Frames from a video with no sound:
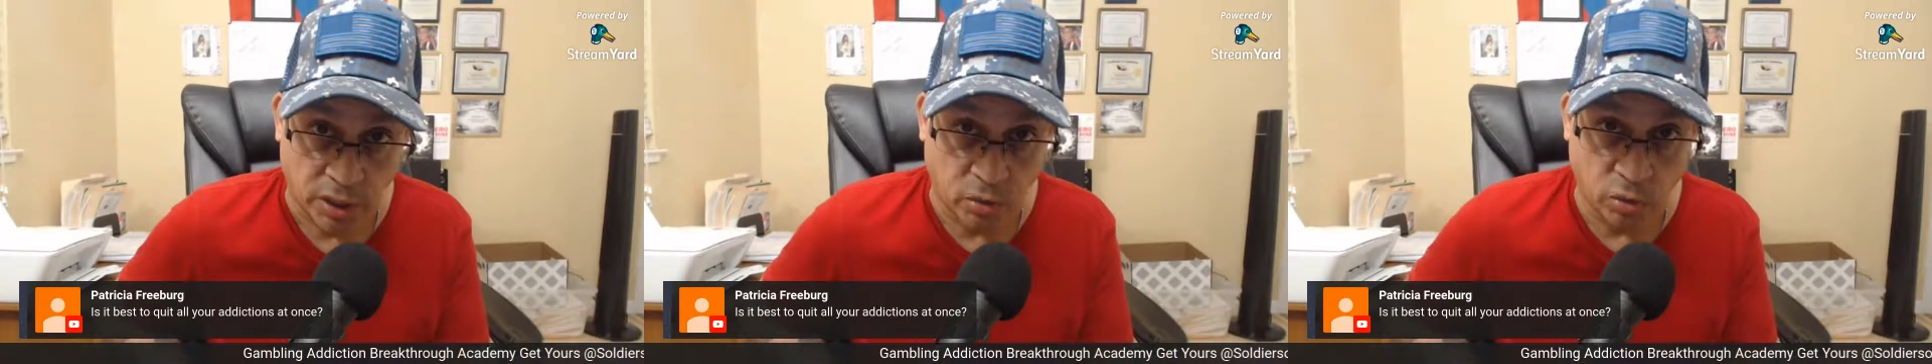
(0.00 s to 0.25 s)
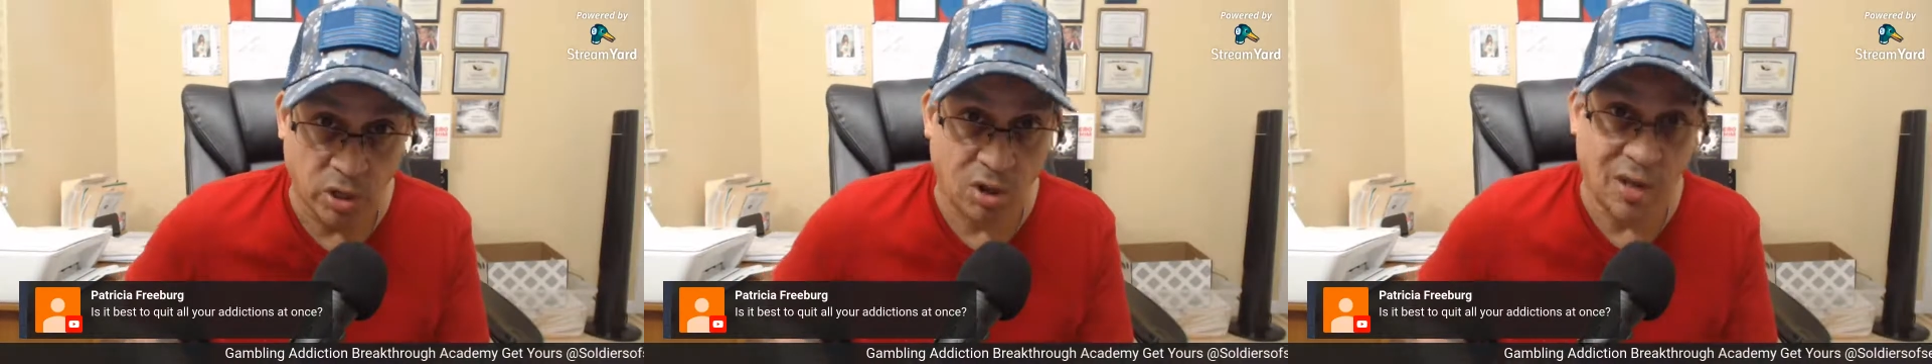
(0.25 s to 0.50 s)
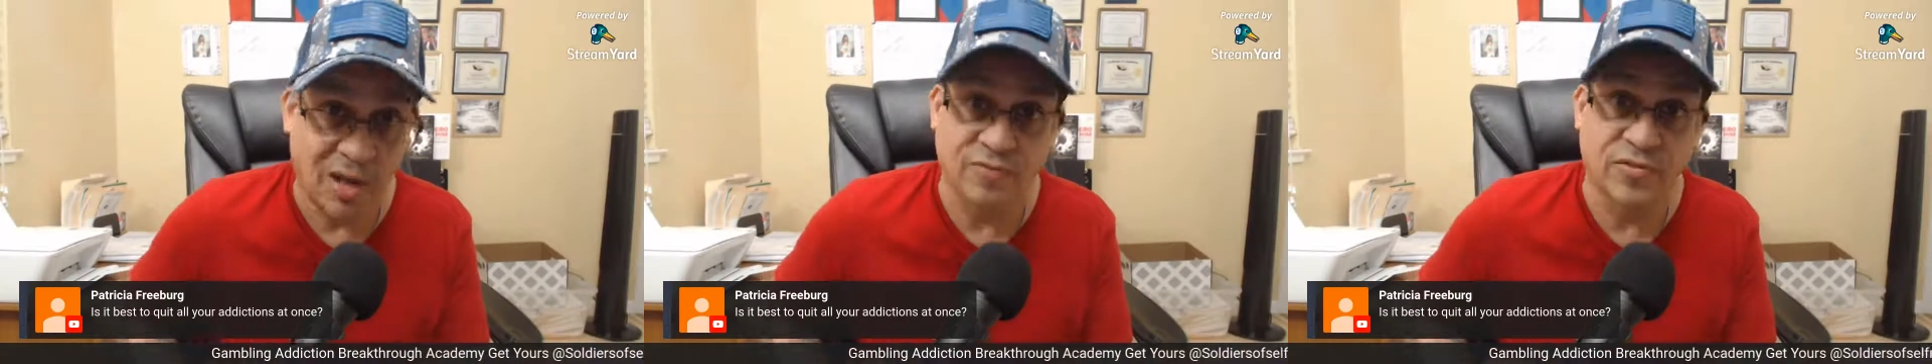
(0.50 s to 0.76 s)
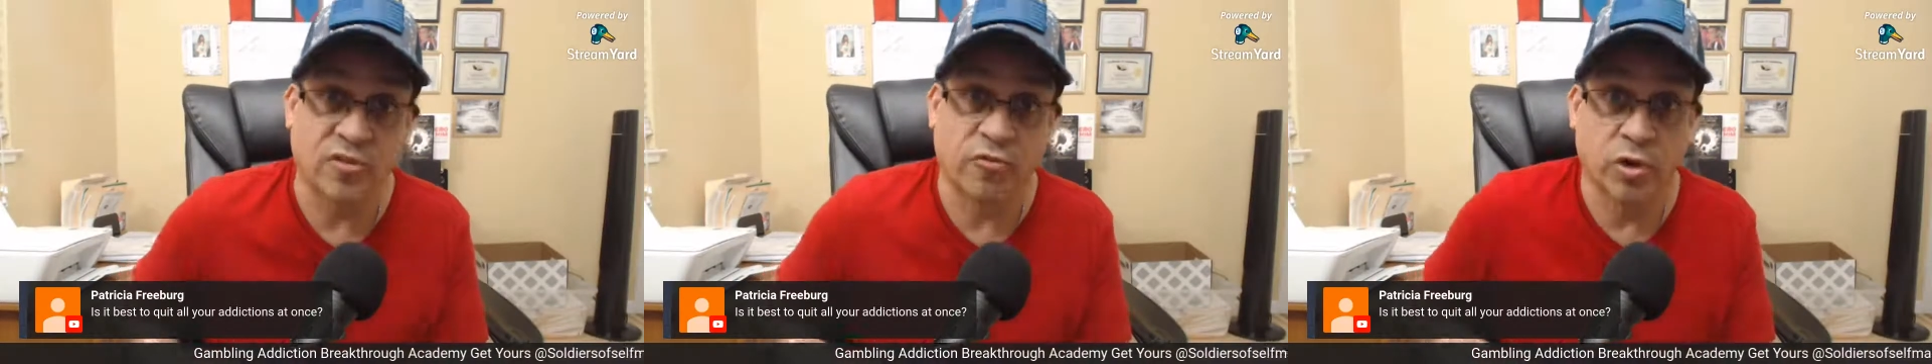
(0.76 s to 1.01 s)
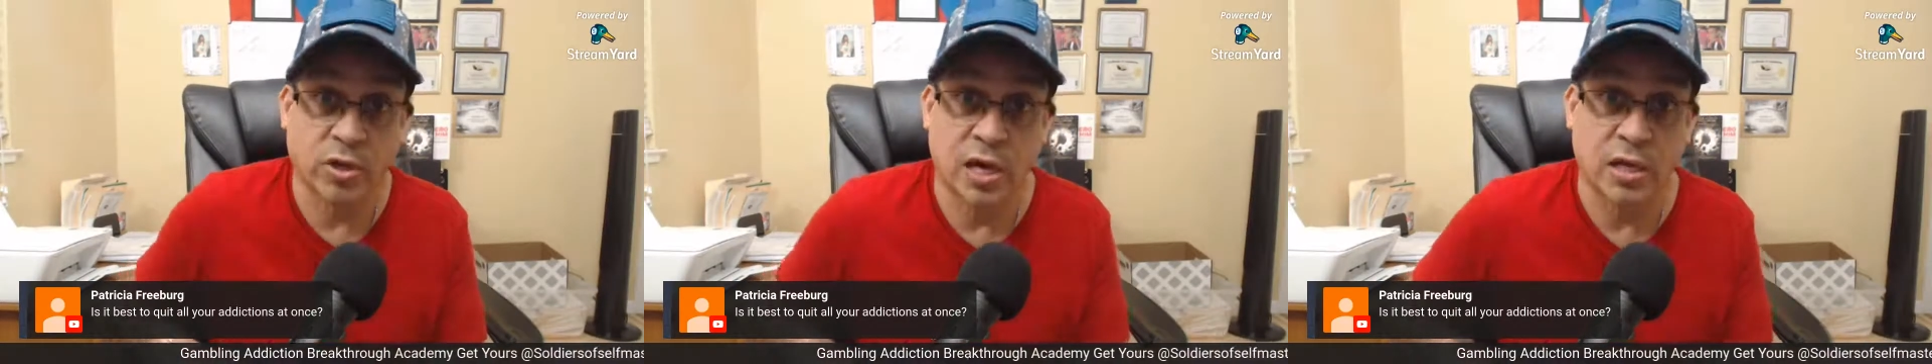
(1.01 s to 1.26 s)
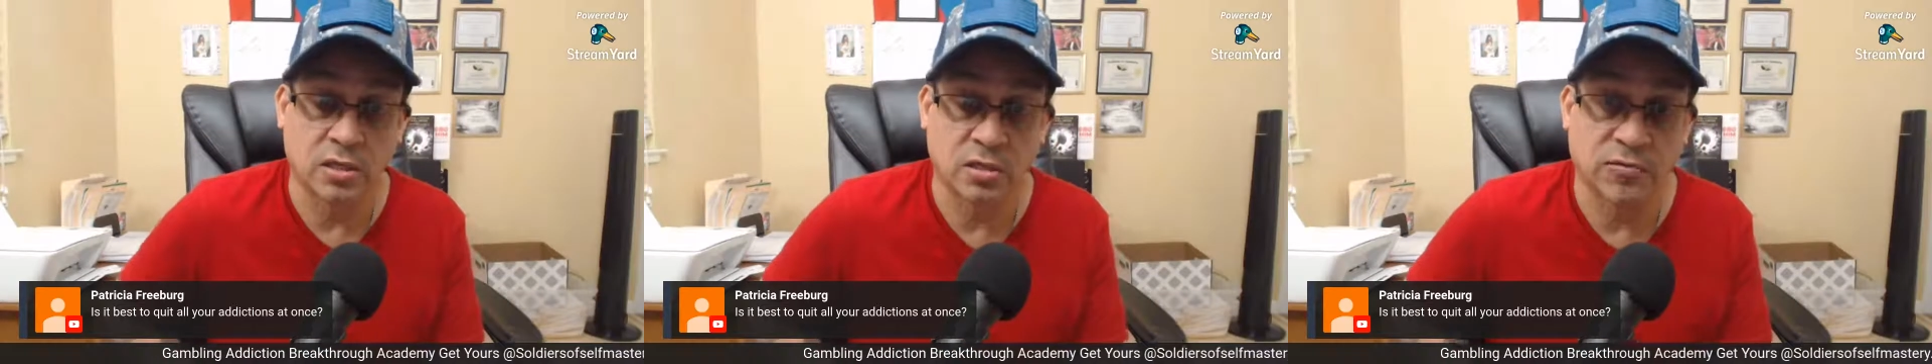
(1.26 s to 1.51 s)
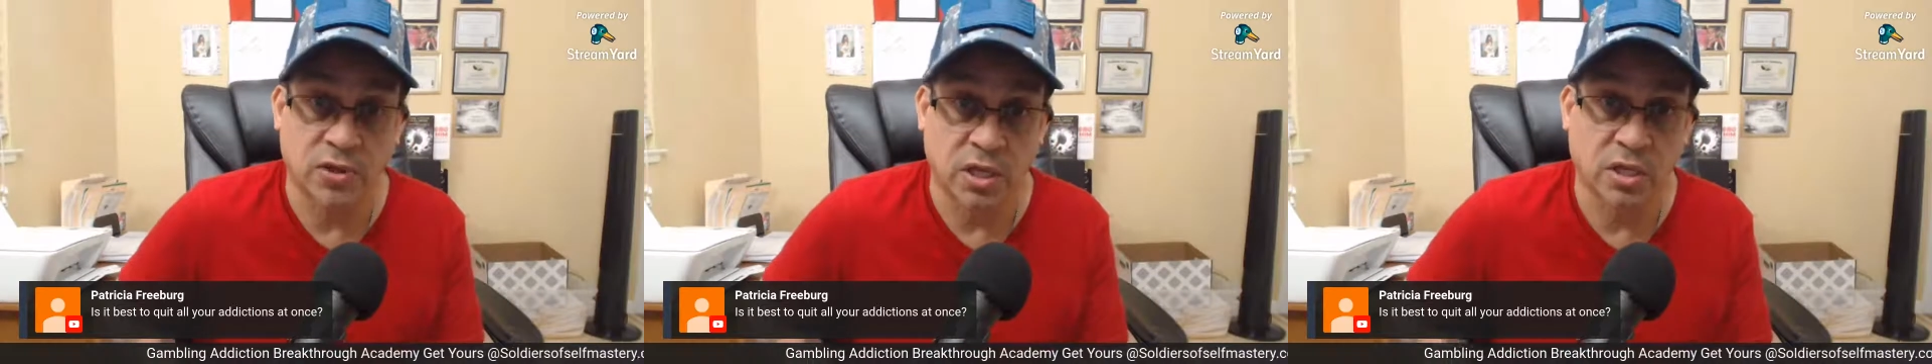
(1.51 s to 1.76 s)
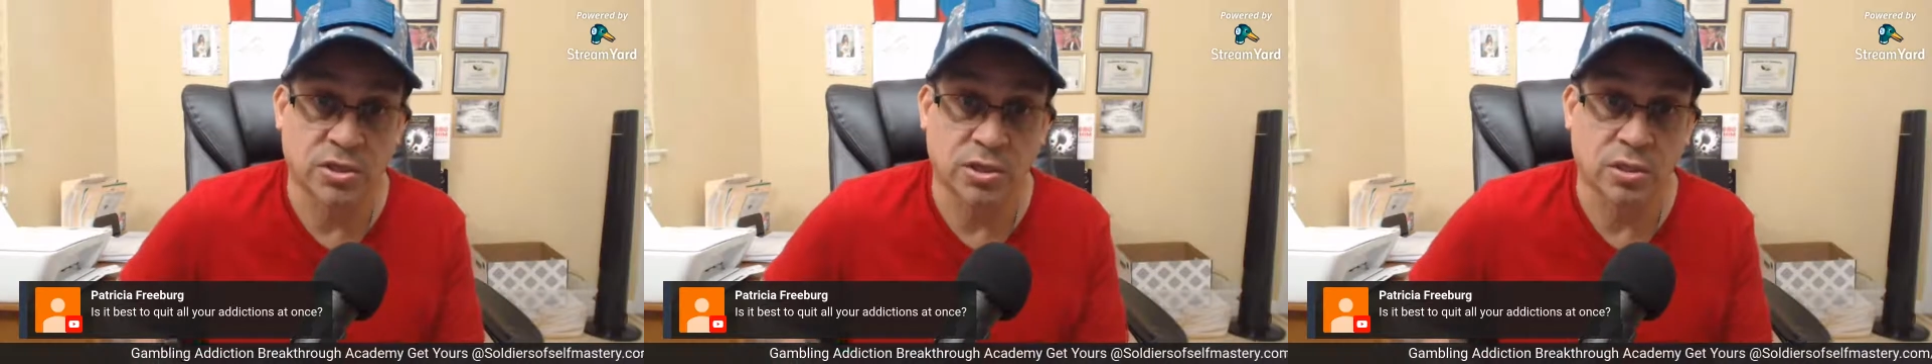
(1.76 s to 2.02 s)
and we all have different kinds of
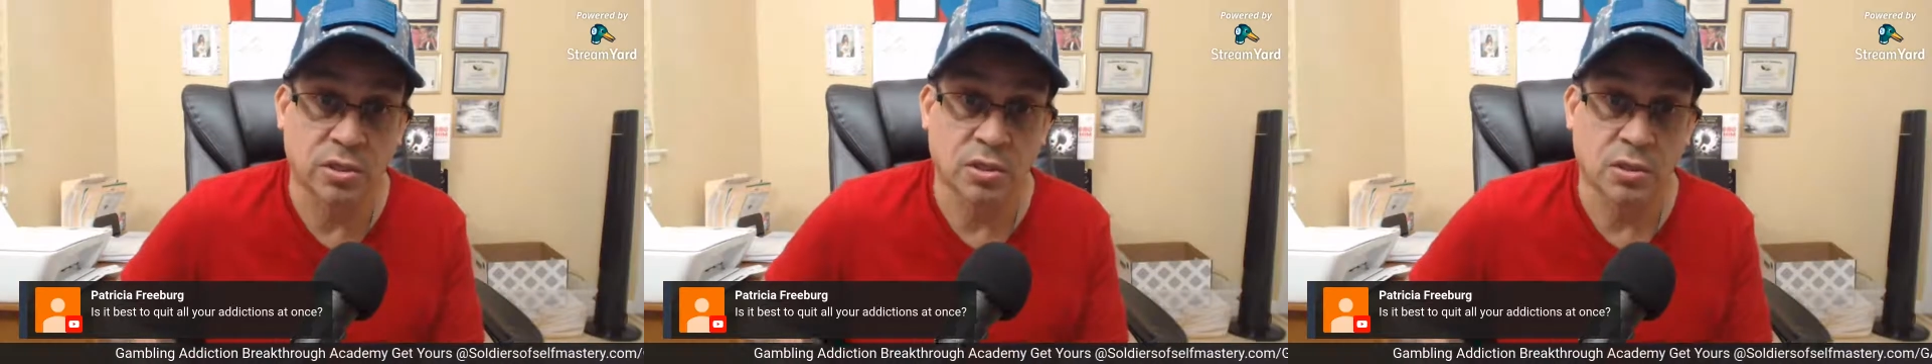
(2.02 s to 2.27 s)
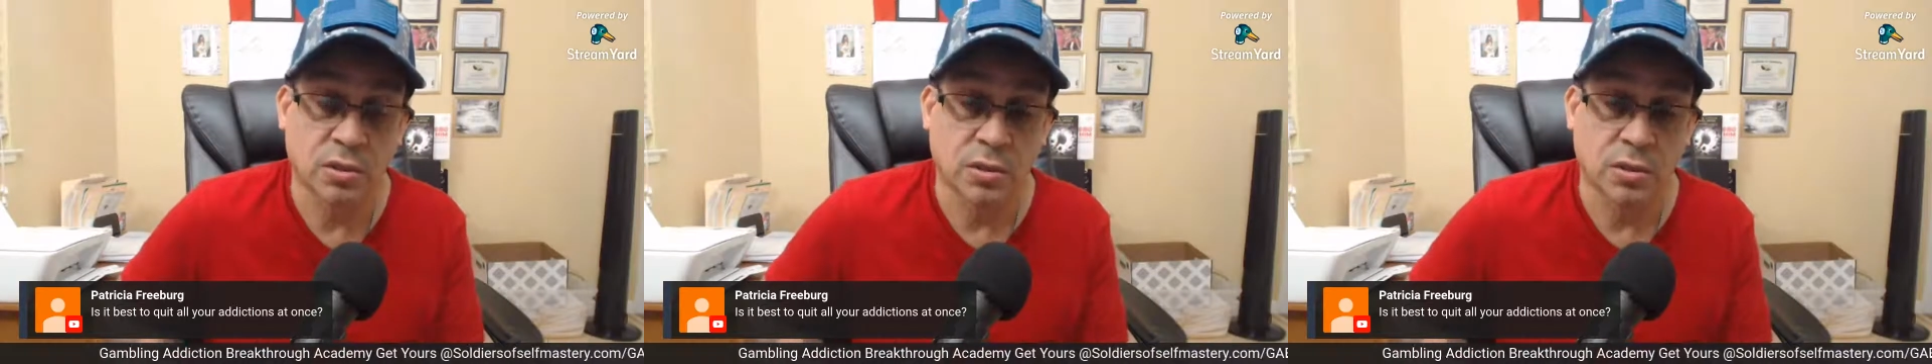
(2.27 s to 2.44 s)
addictions.